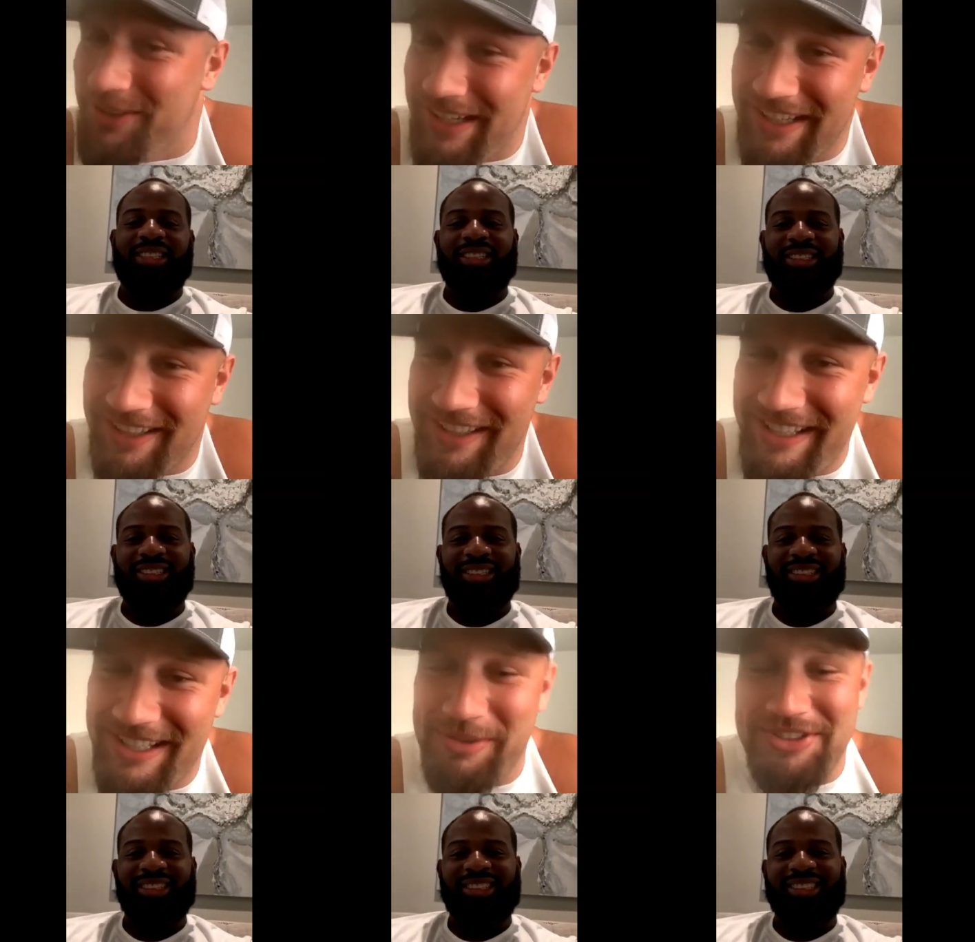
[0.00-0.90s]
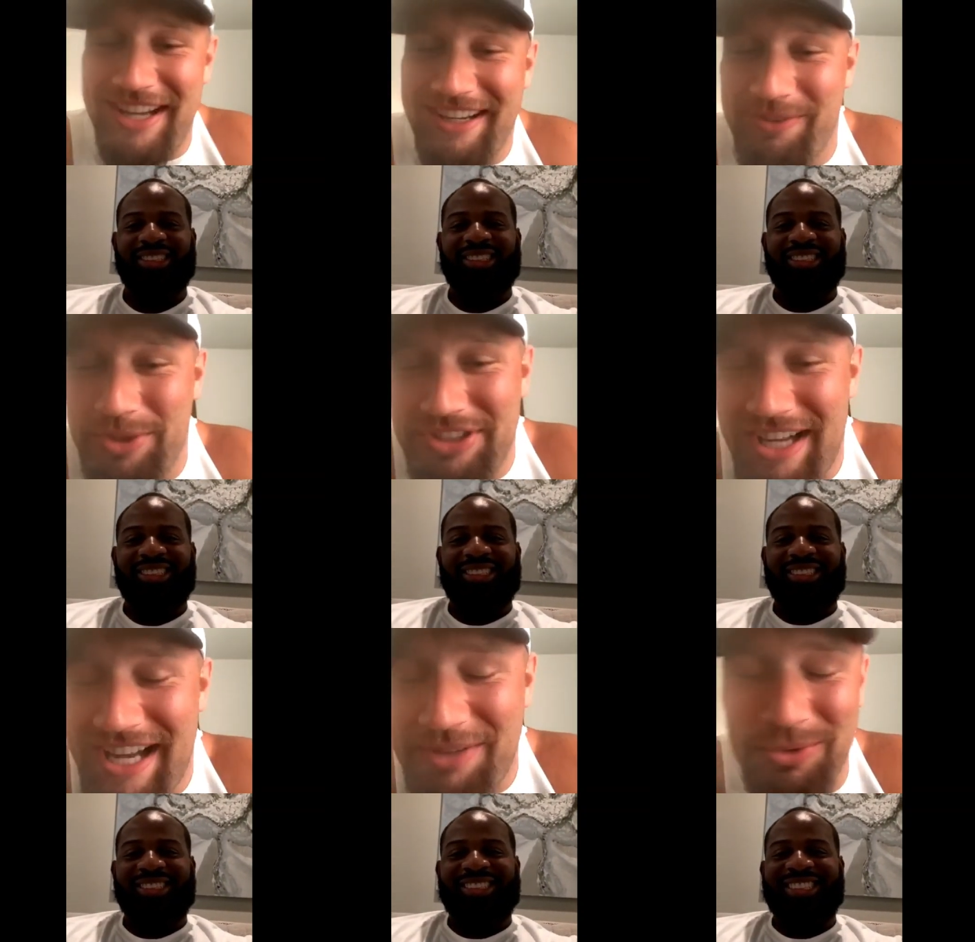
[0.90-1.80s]
Speaker 1: look kind of clean." I wish I wish I
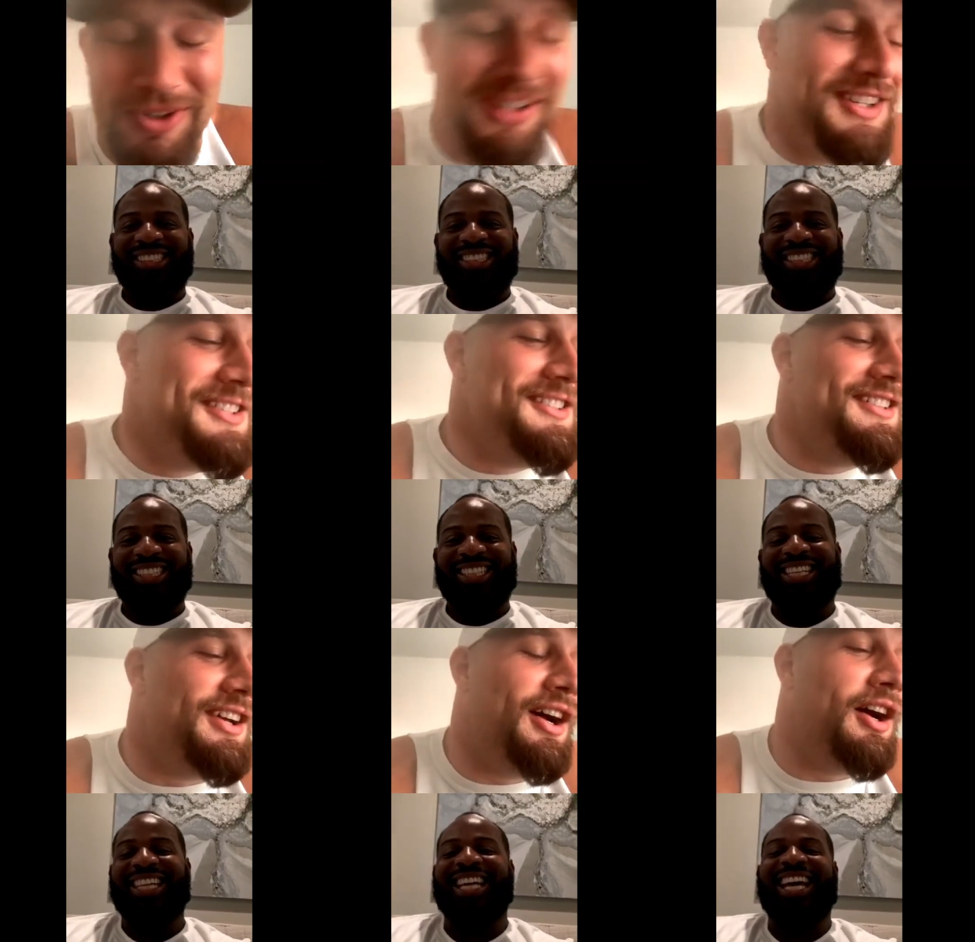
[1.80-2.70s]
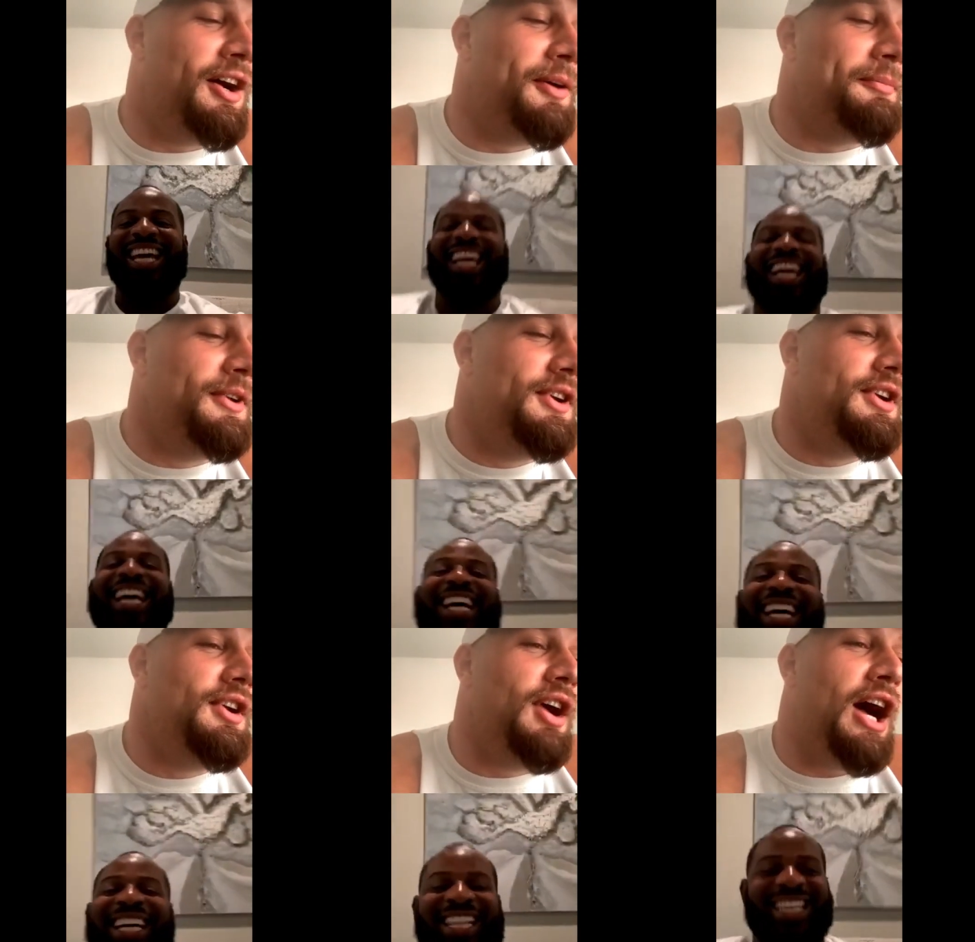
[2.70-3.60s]
had one. Um,
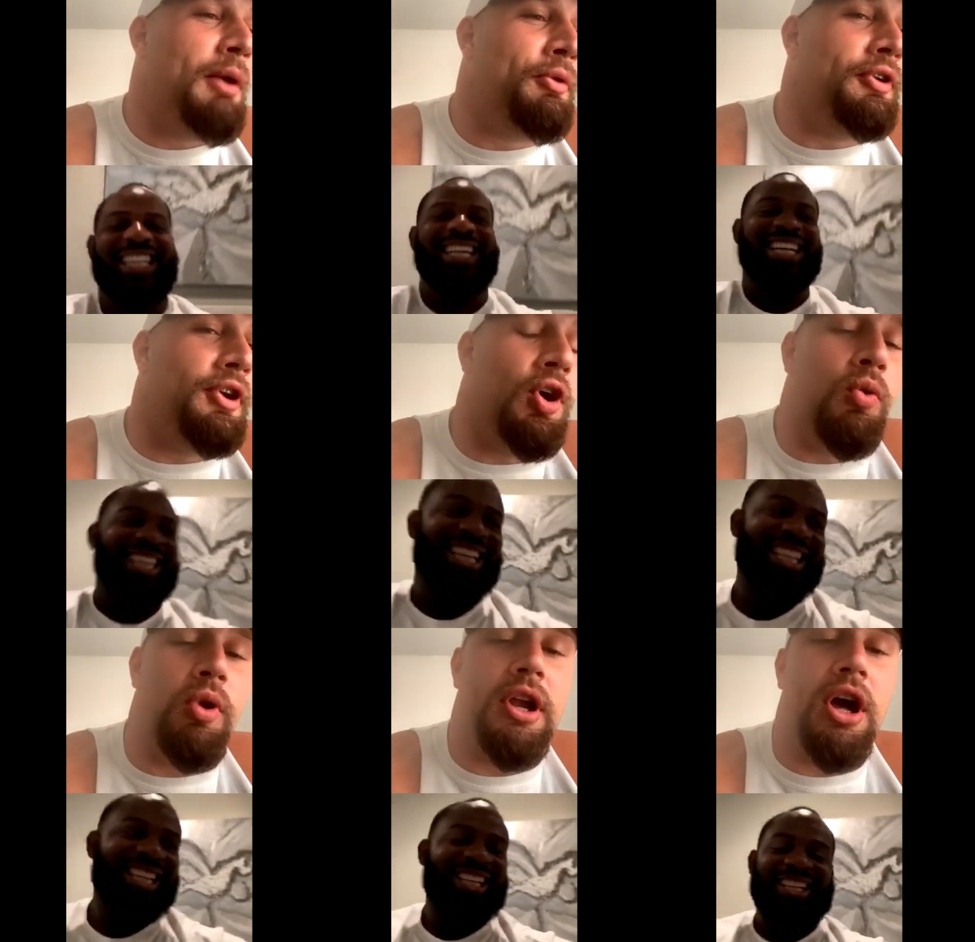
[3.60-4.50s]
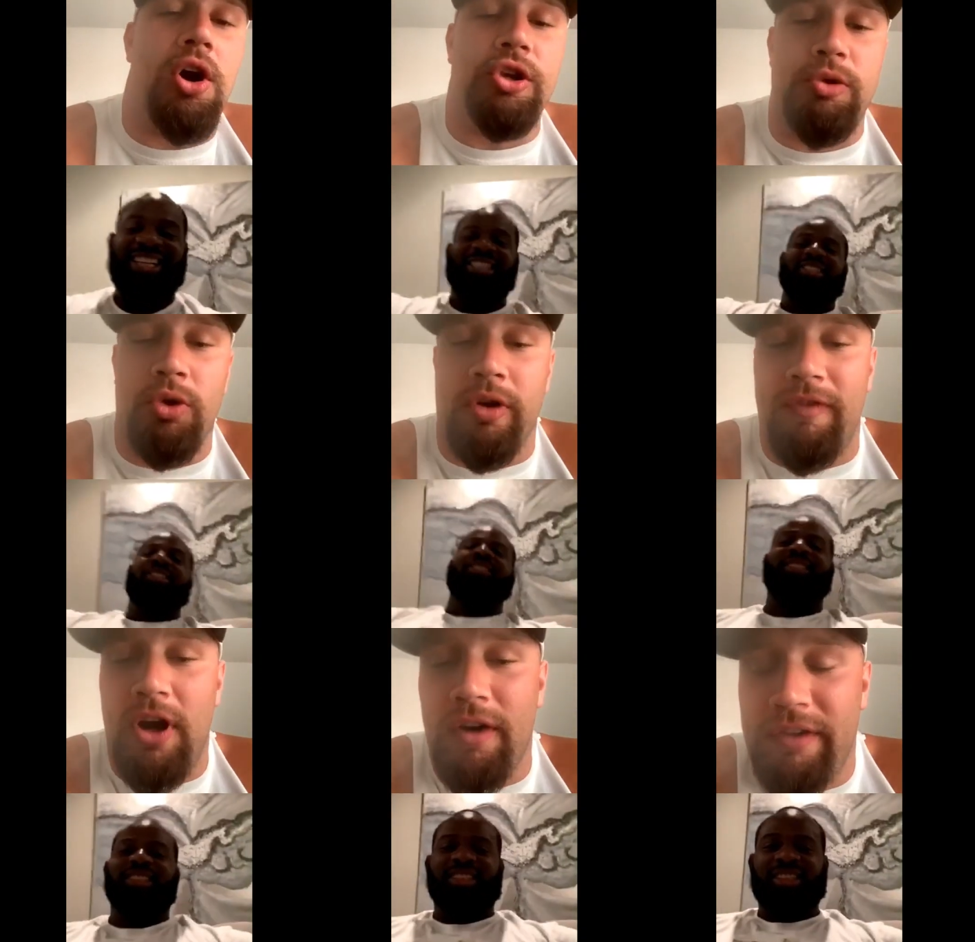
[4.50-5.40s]
I want to know what all you were
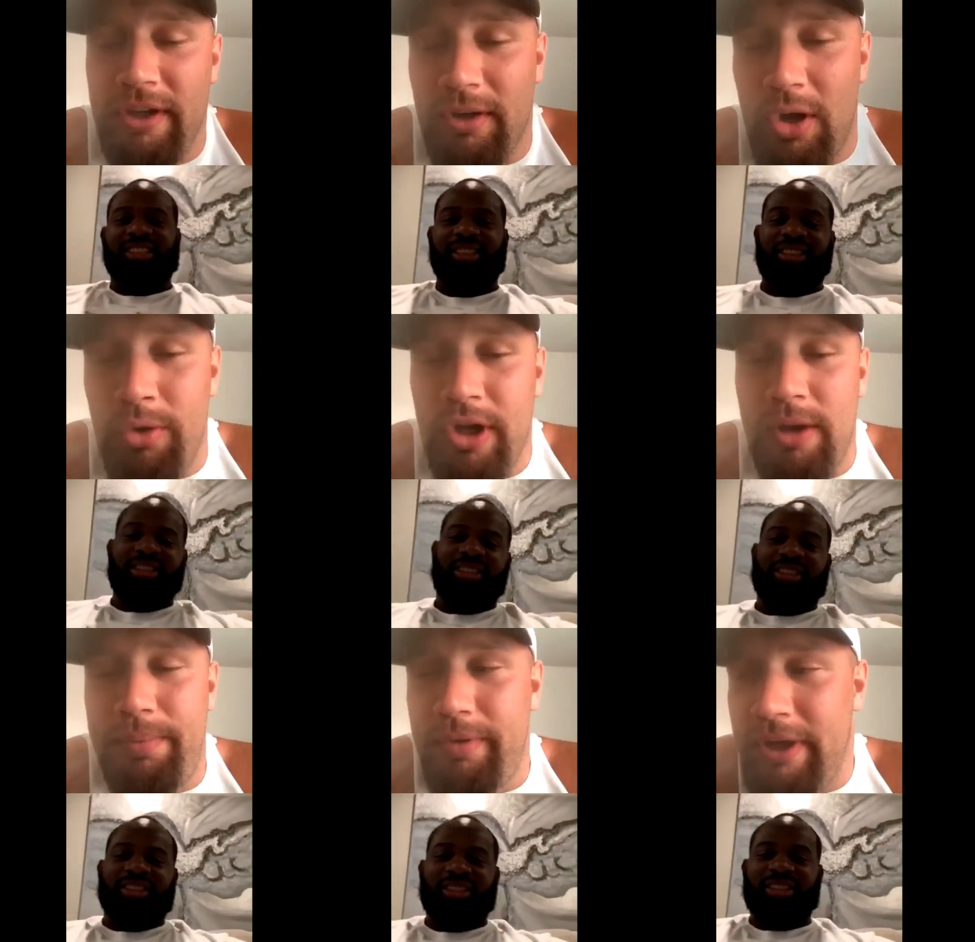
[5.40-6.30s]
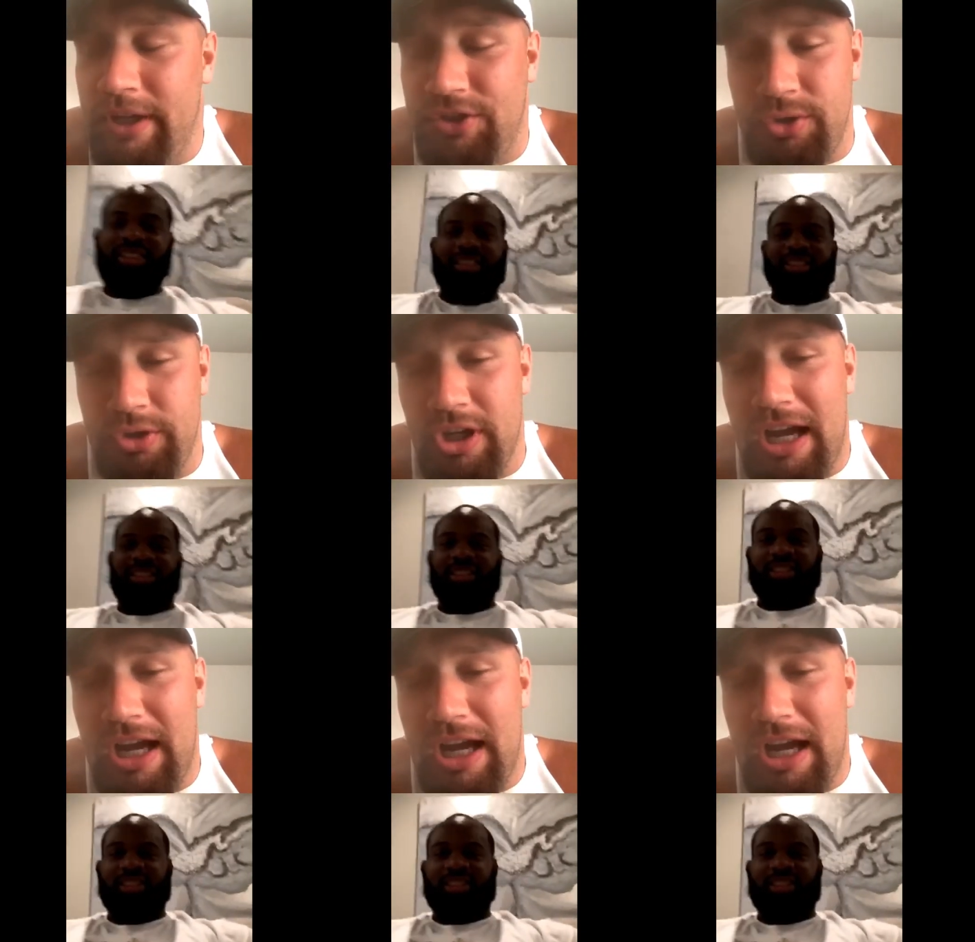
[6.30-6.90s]
involved in growing up in junior